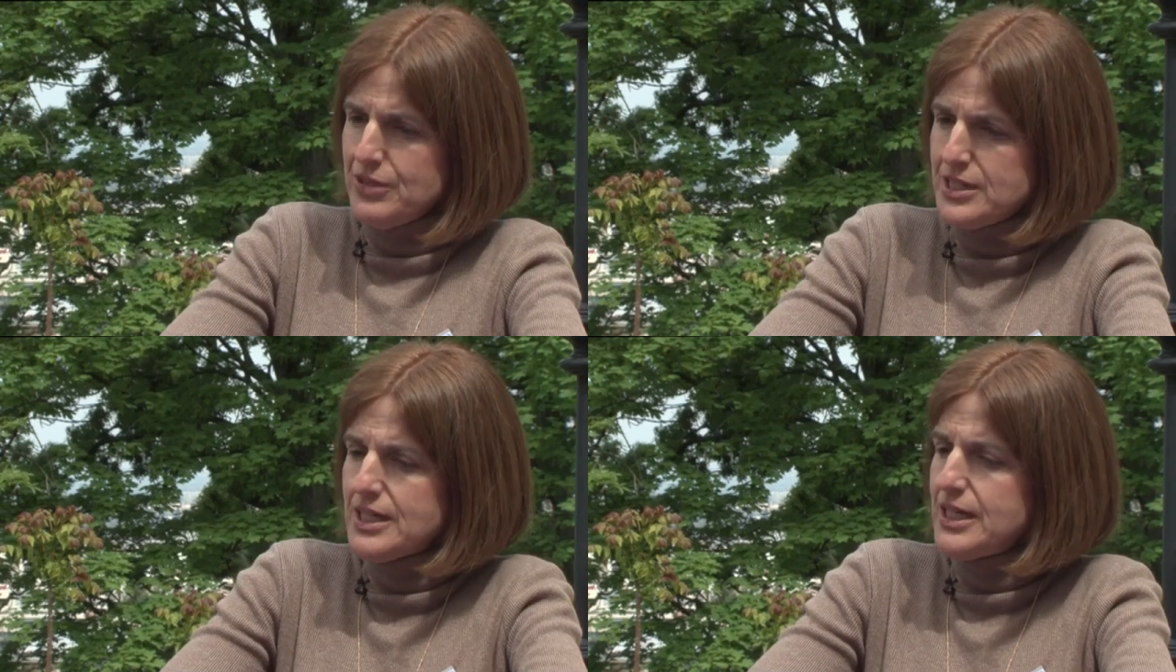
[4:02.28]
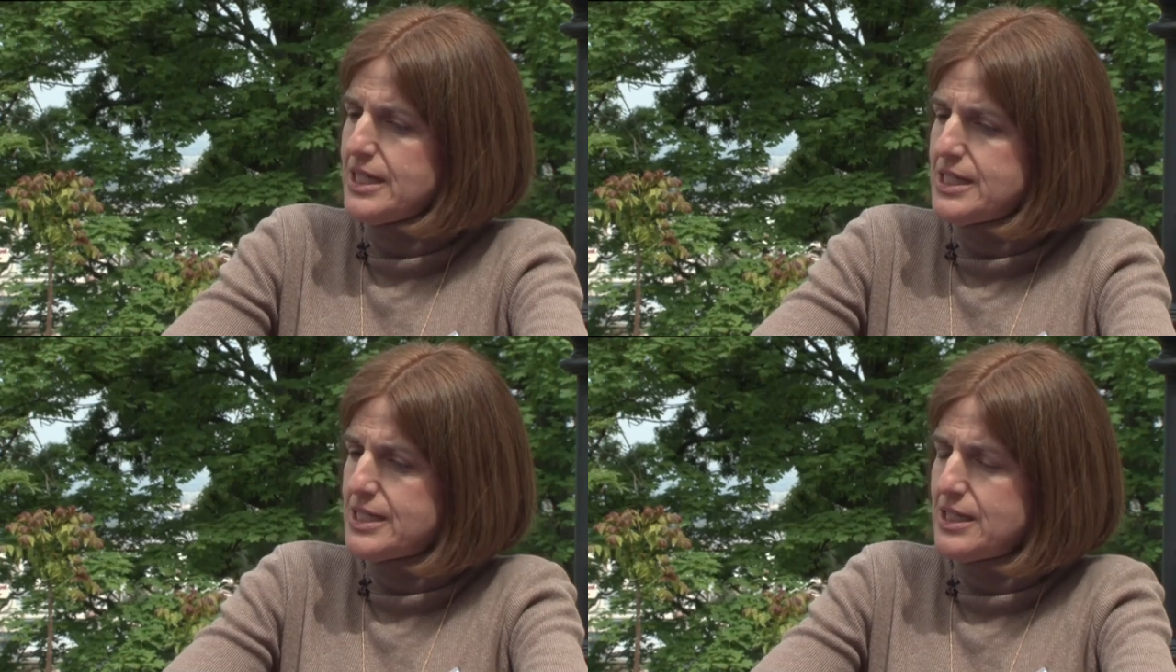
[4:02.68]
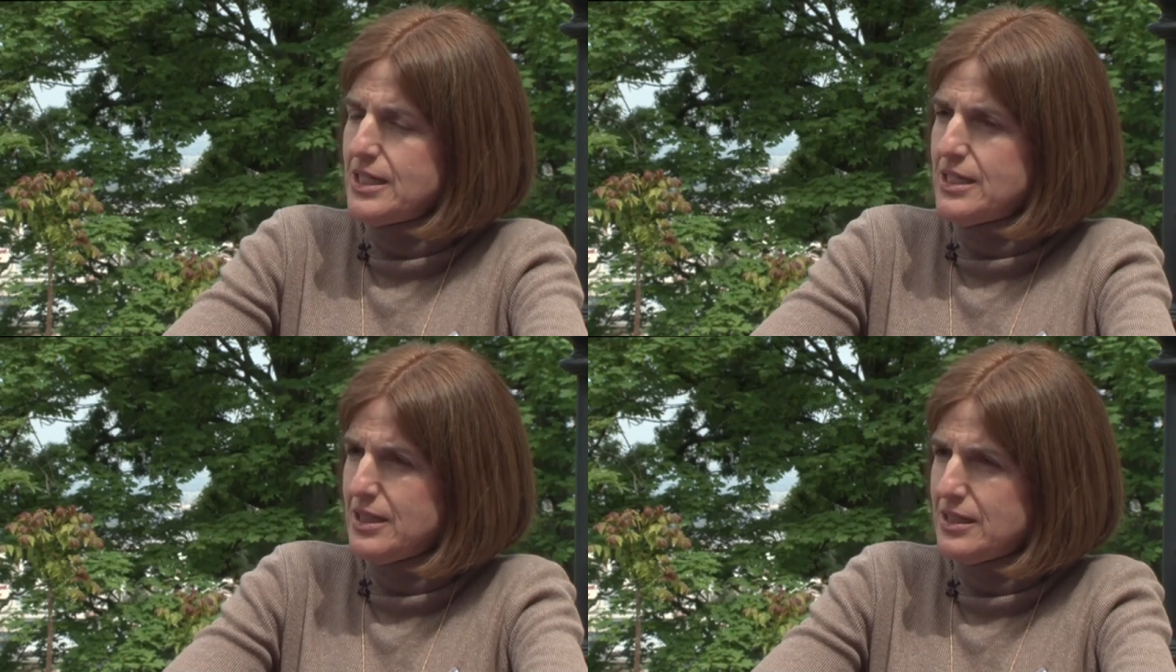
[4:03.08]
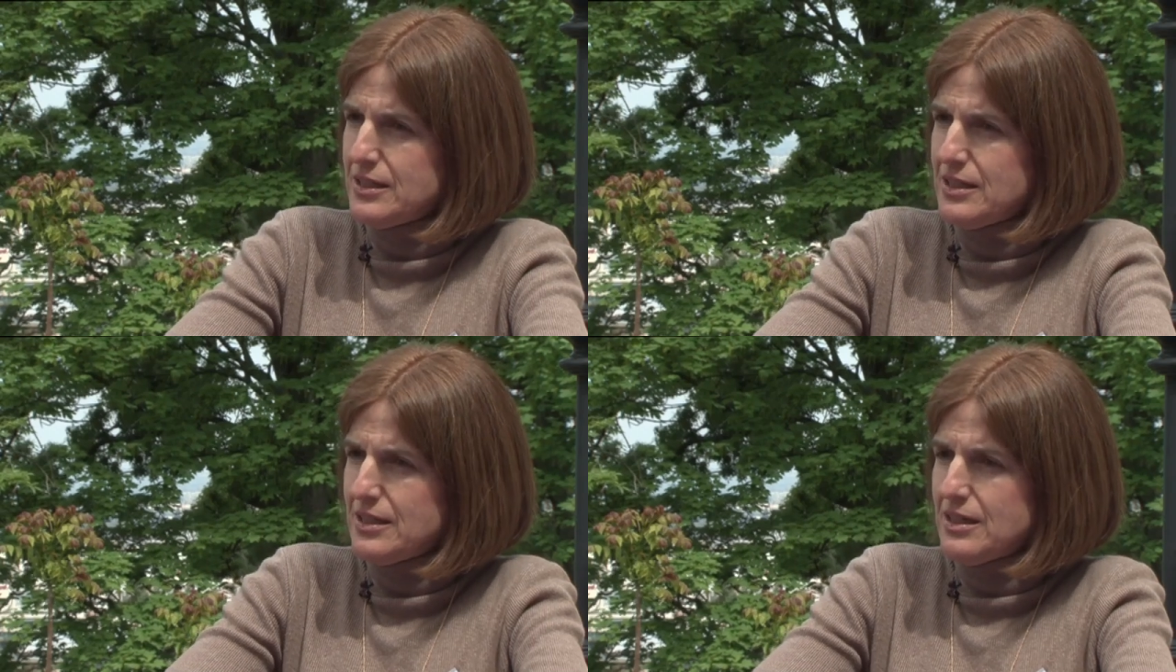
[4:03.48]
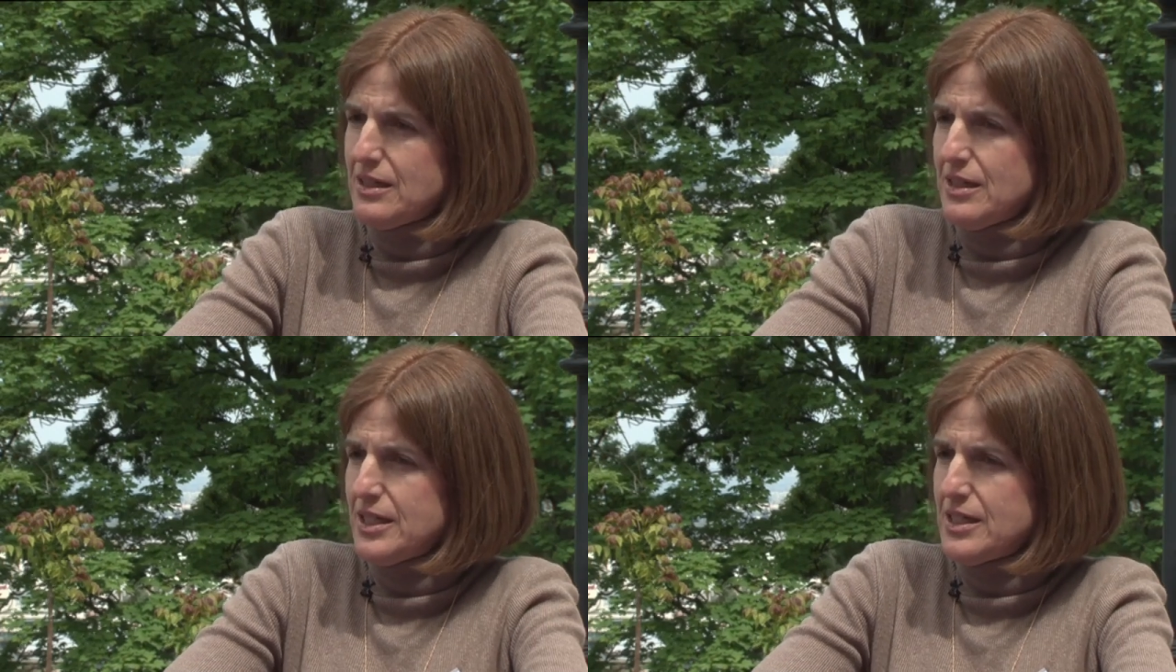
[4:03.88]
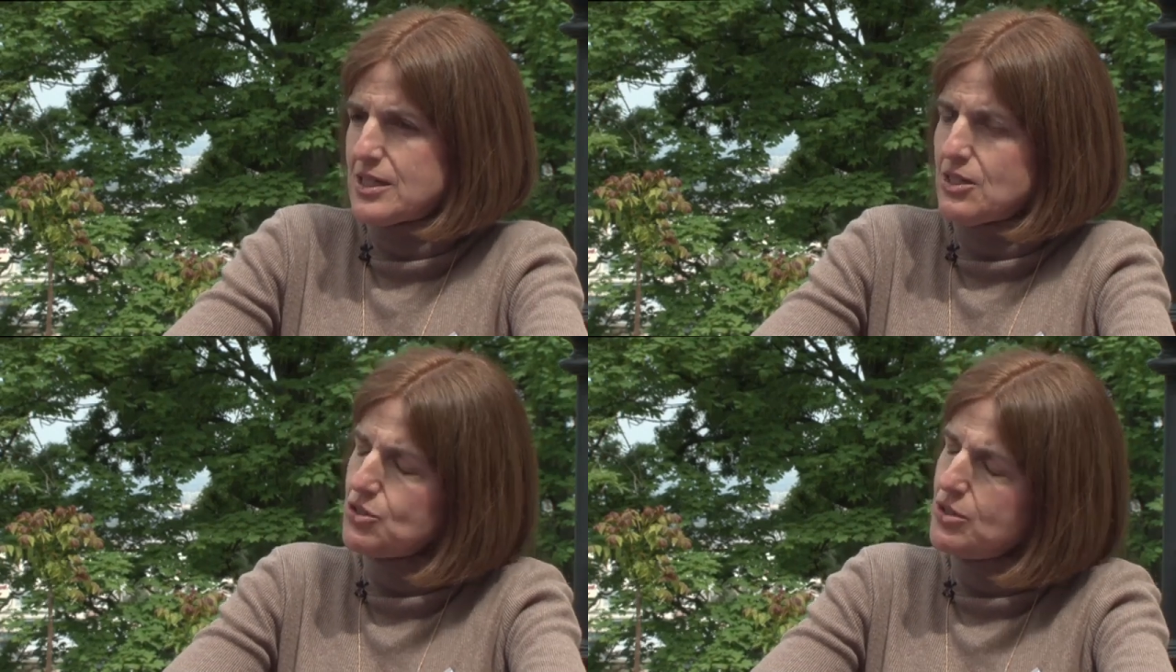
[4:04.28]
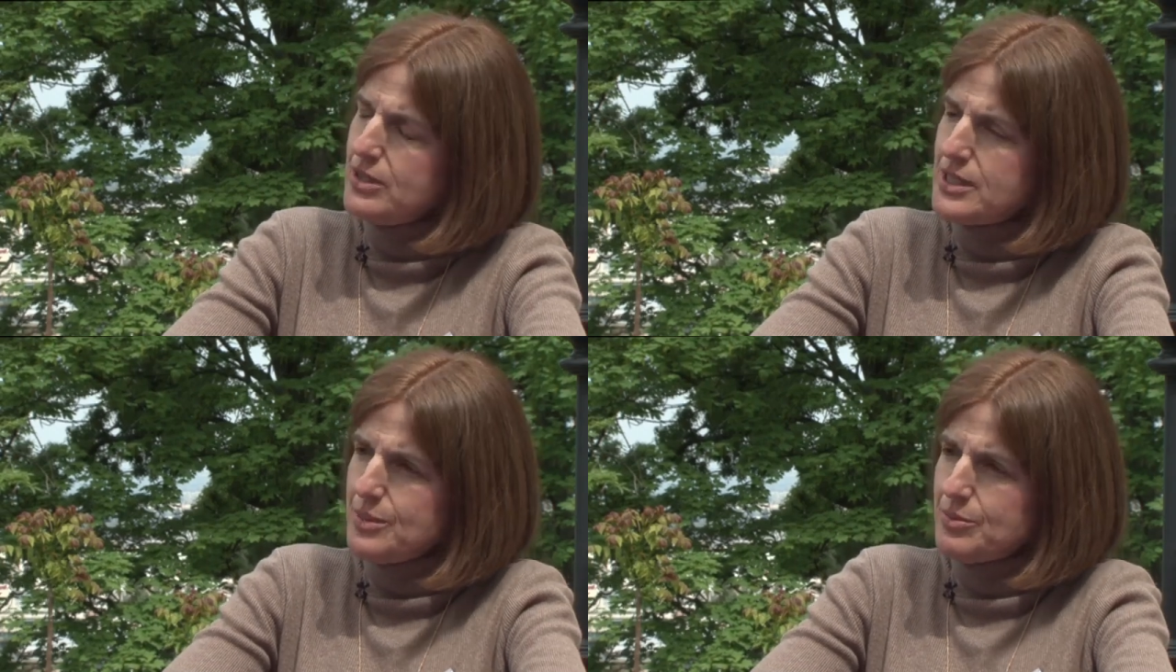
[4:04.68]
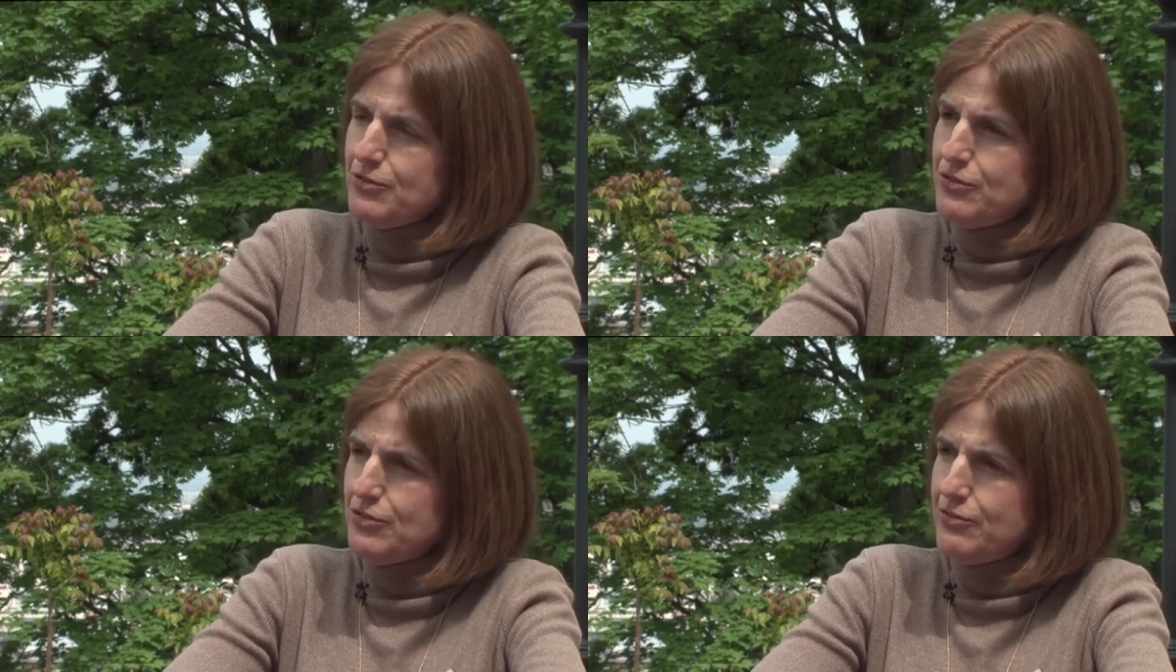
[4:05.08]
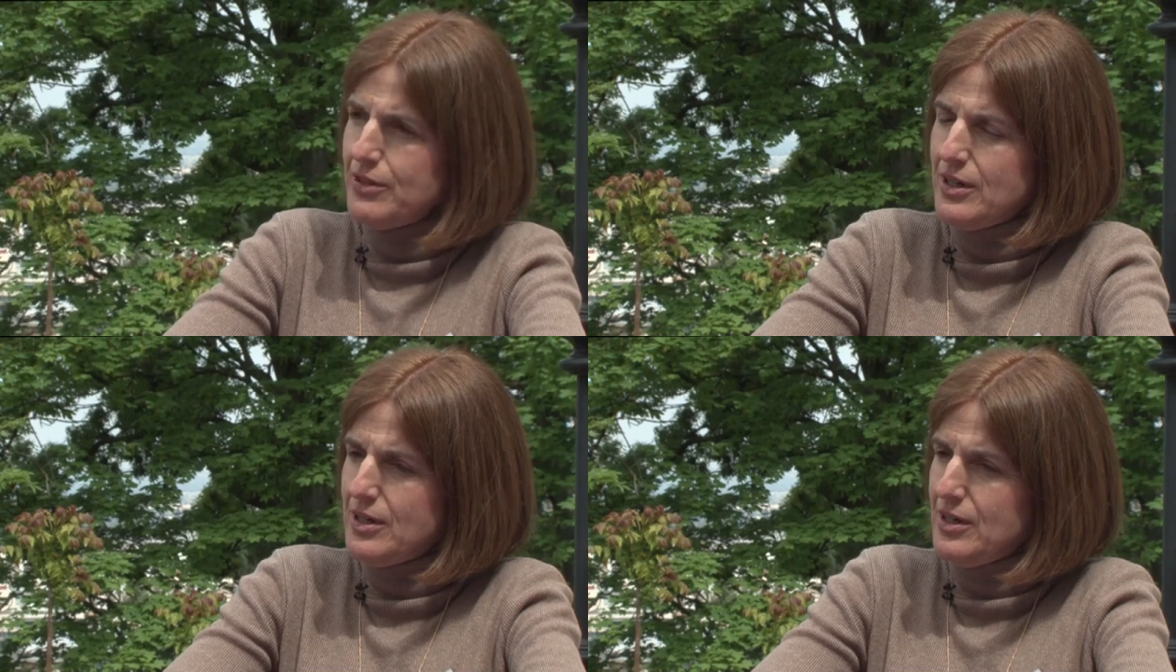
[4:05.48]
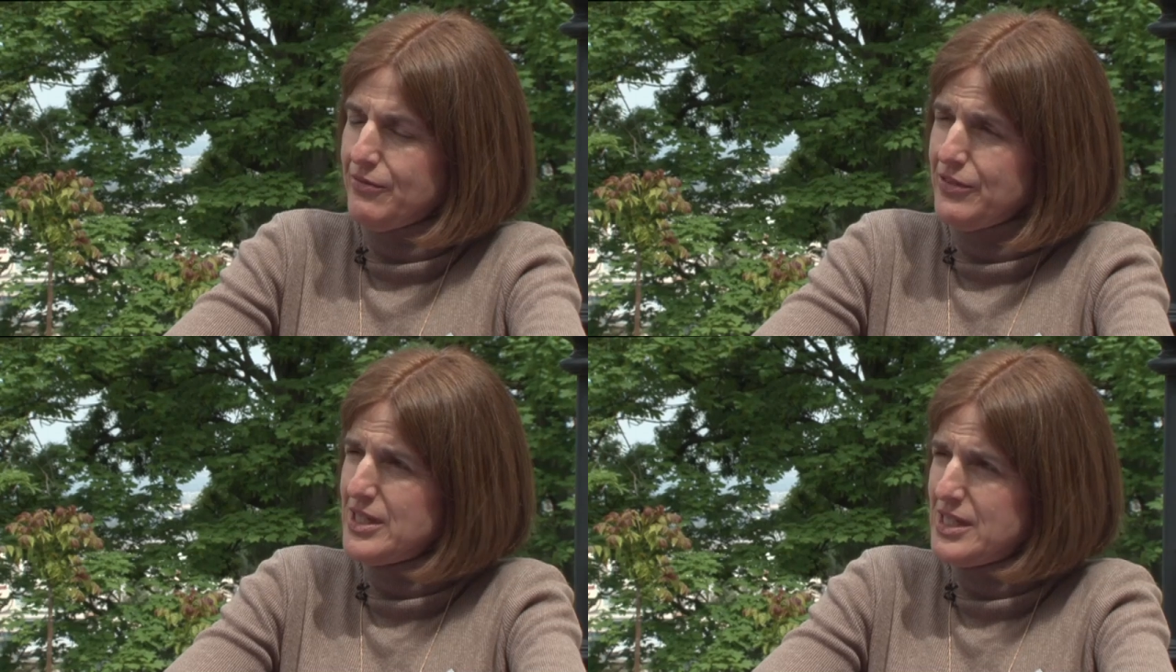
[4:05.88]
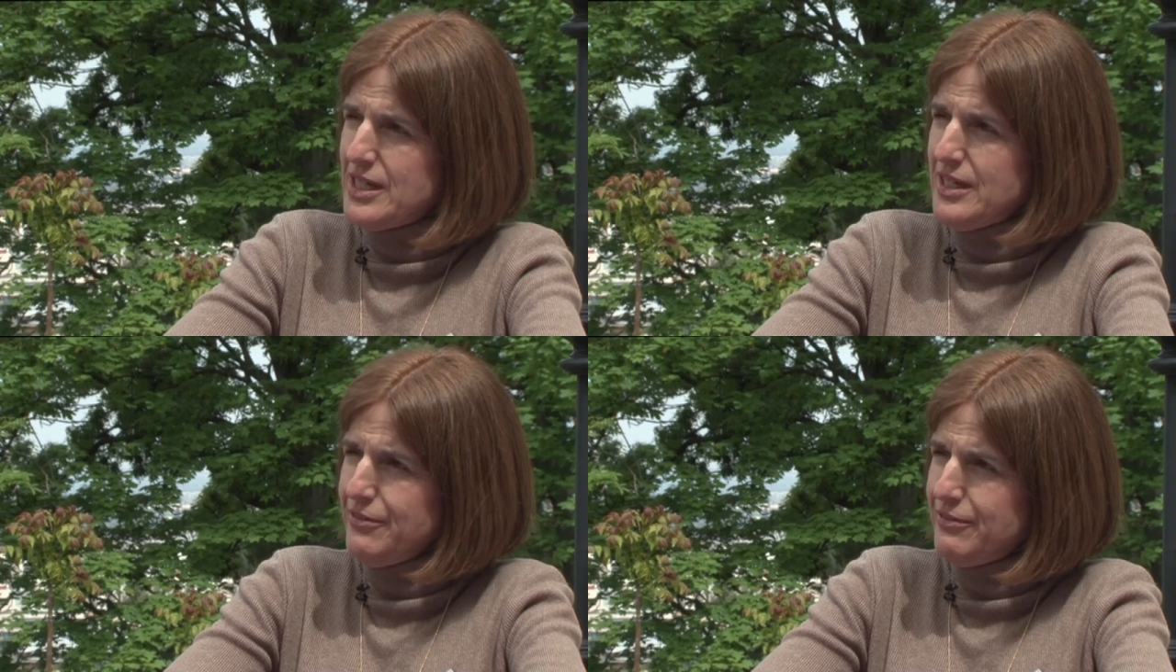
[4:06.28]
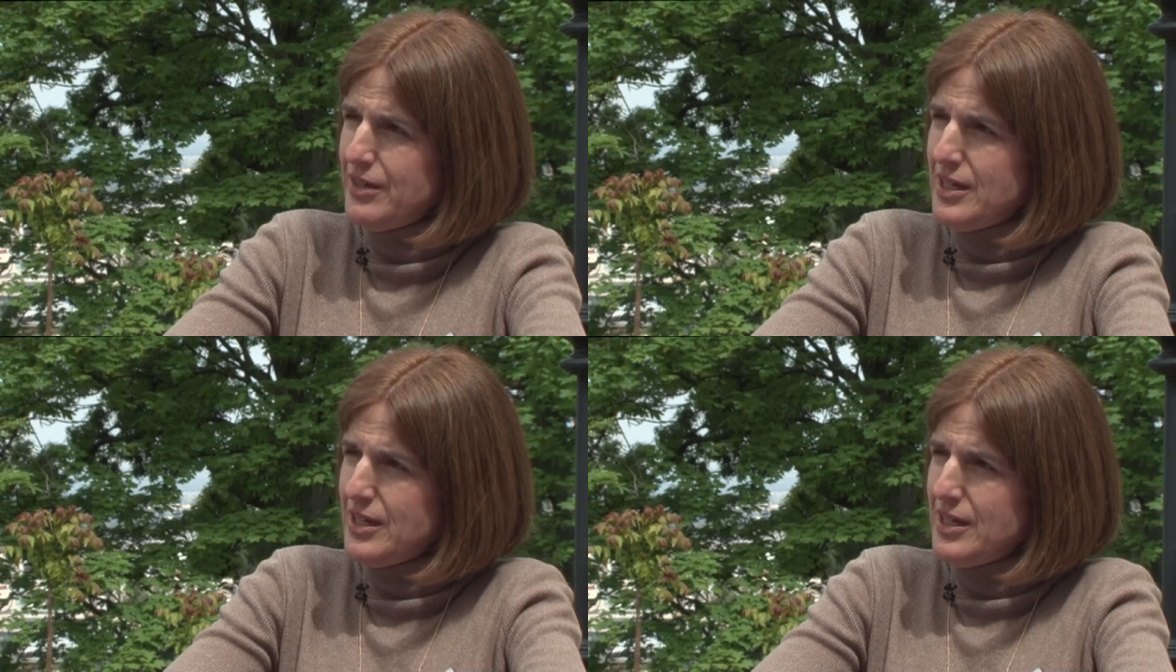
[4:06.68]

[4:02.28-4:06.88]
recently seen that it is also a receptor for VEGF,